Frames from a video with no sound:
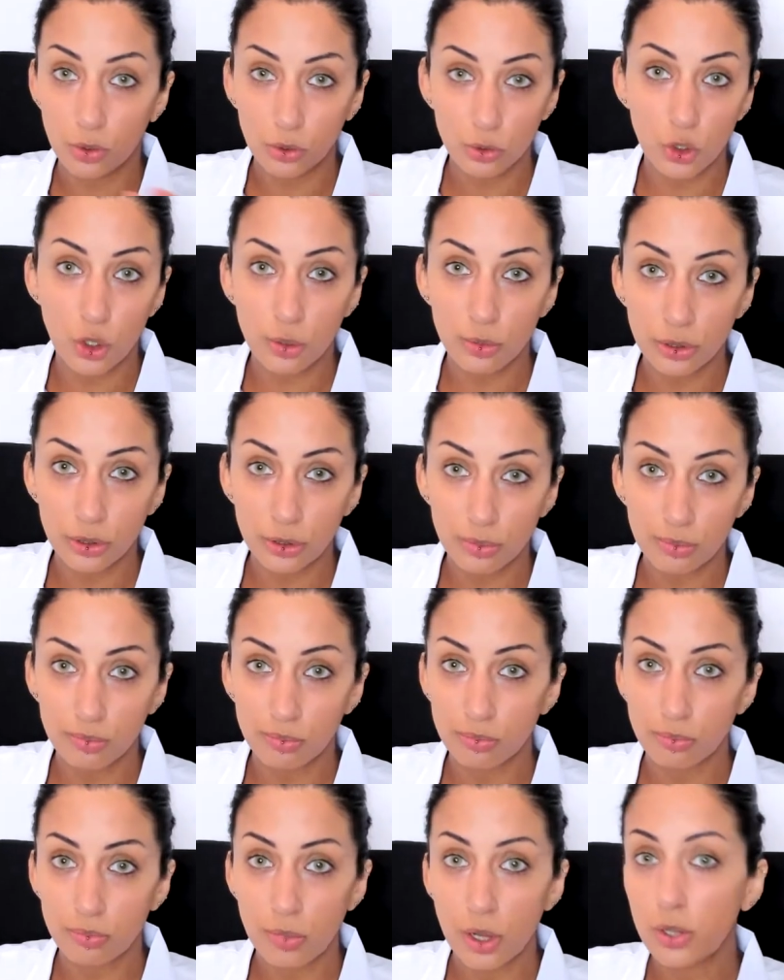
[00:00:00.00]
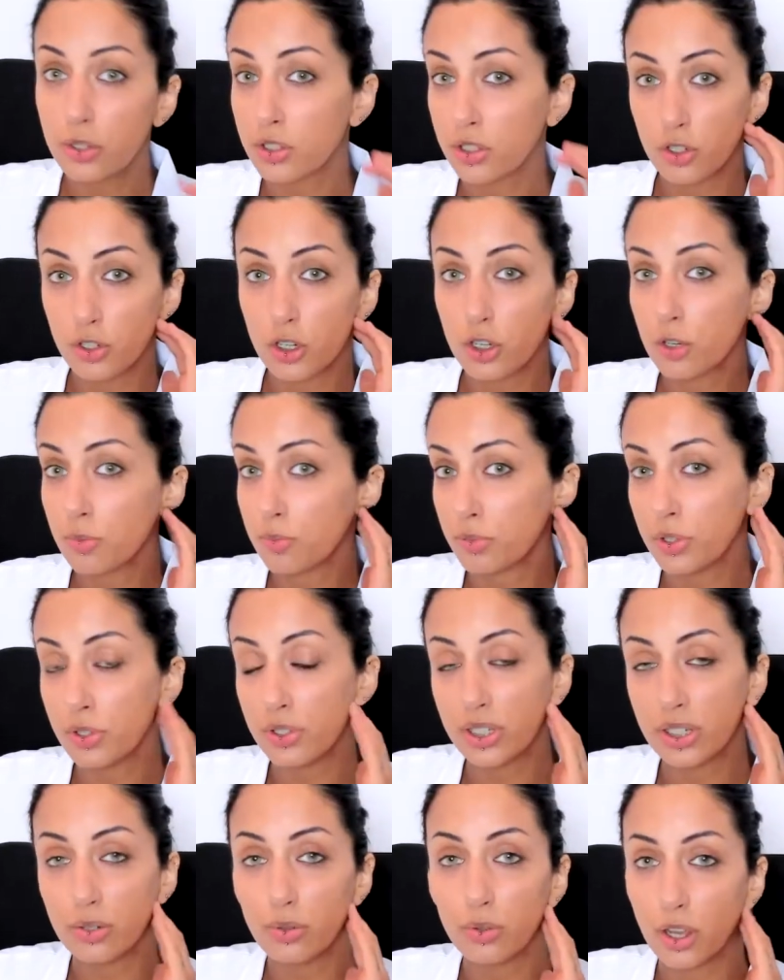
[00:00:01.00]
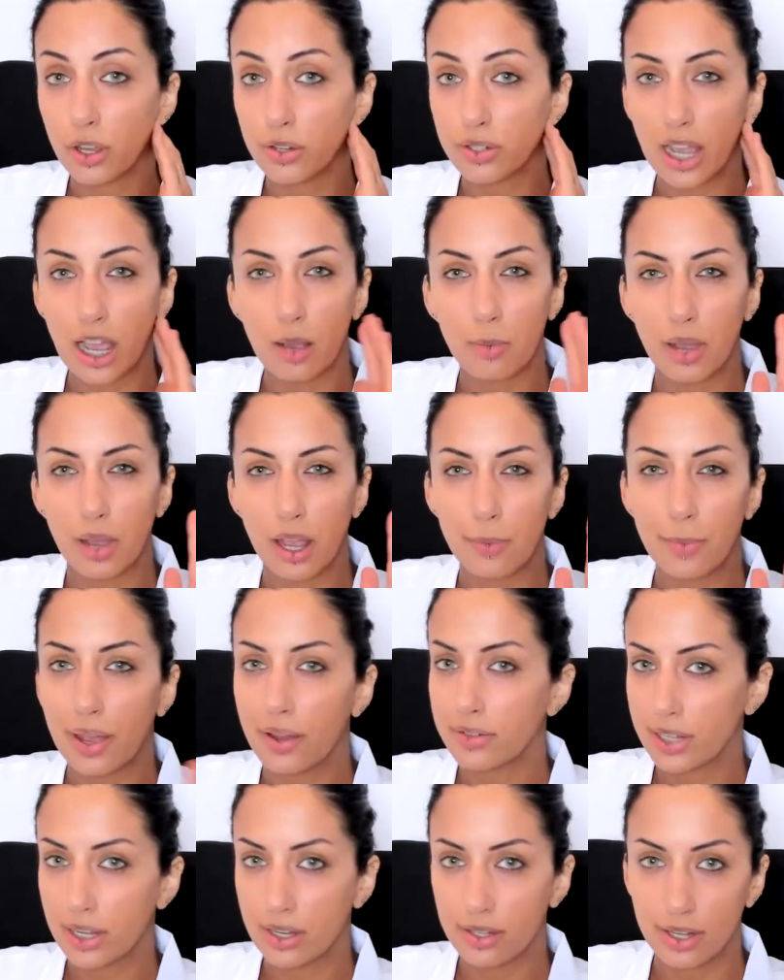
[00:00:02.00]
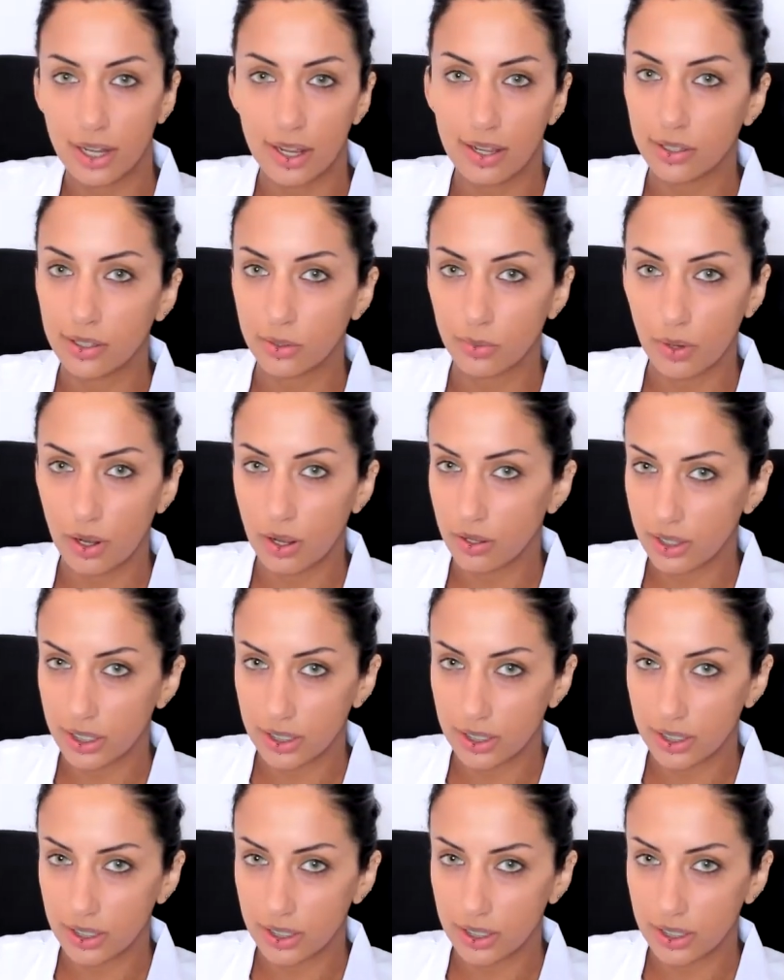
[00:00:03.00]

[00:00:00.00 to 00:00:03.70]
normal. Most of your bruising will go down by about 10 days as well.